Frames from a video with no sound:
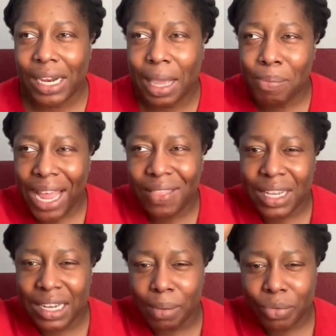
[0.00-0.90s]
like by the
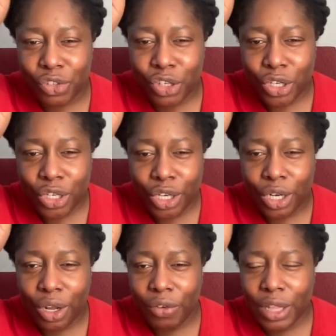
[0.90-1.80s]
dumpster
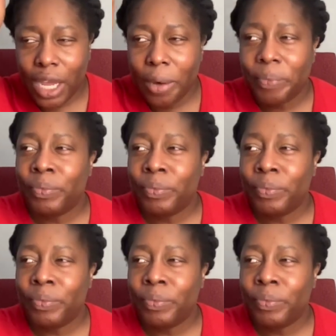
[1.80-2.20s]
over there.